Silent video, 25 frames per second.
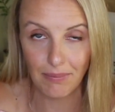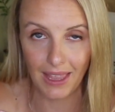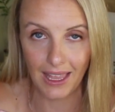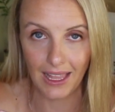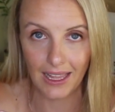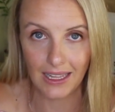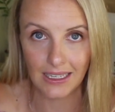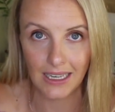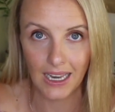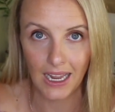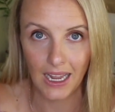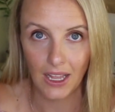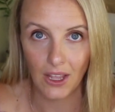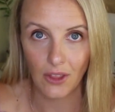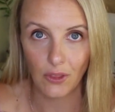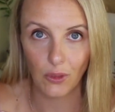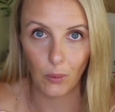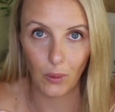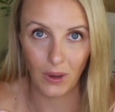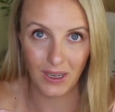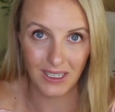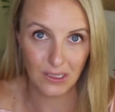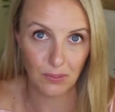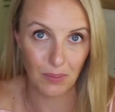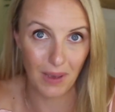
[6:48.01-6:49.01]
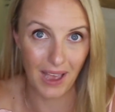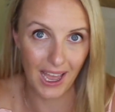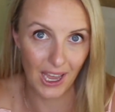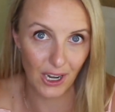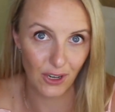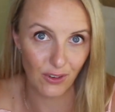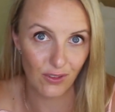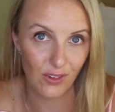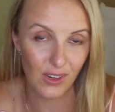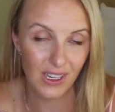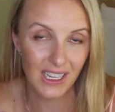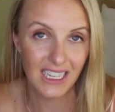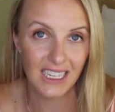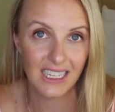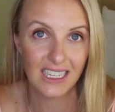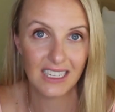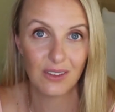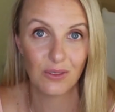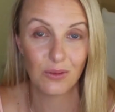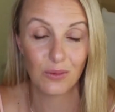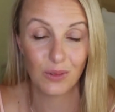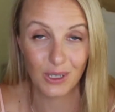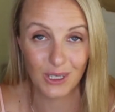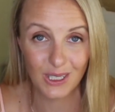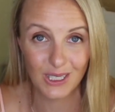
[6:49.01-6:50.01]
And the worst part of it
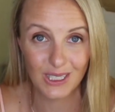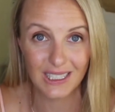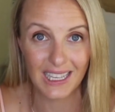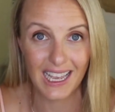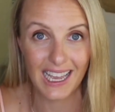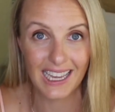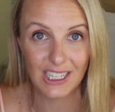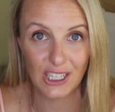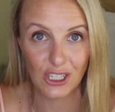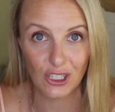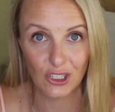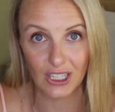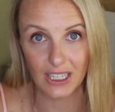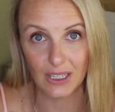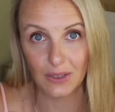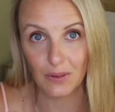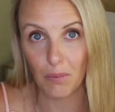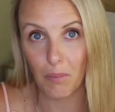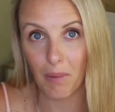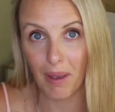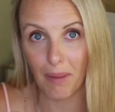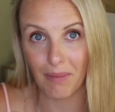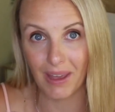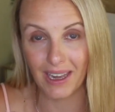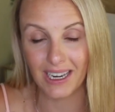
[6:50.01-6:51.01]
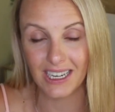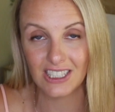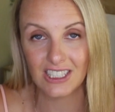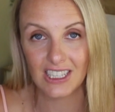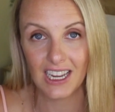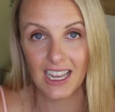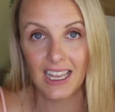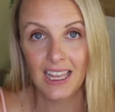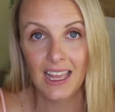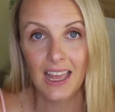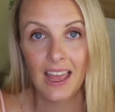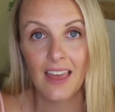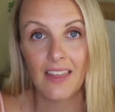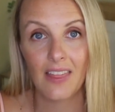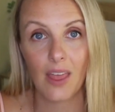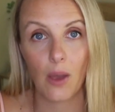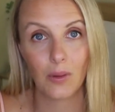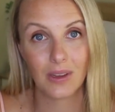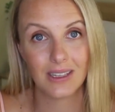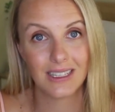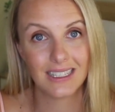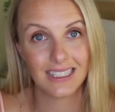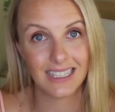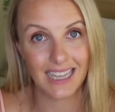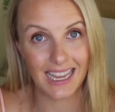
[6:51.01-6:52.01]
was I'd agreed with my manager that
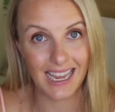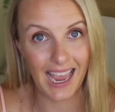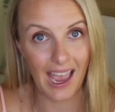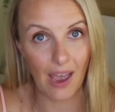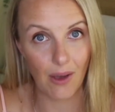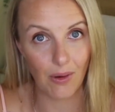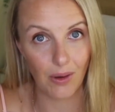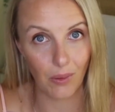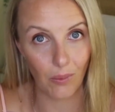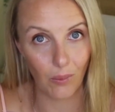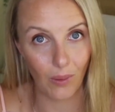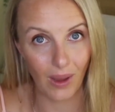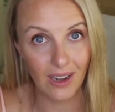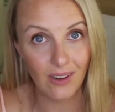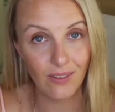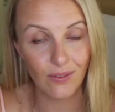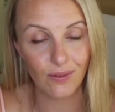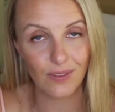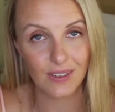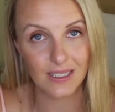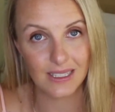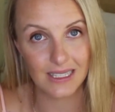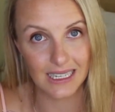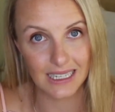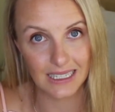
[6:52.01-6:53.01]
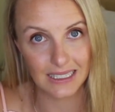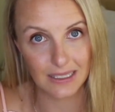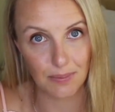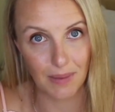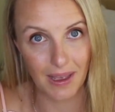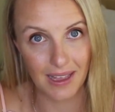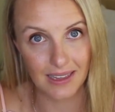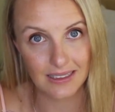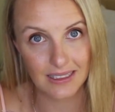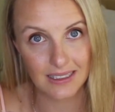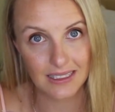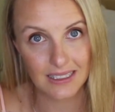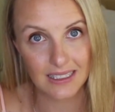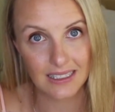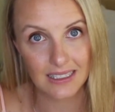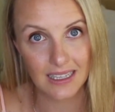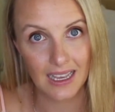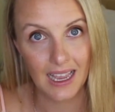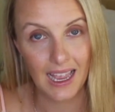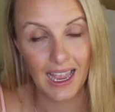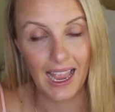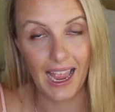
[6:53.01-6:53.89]
we'd see how it went for 6 months.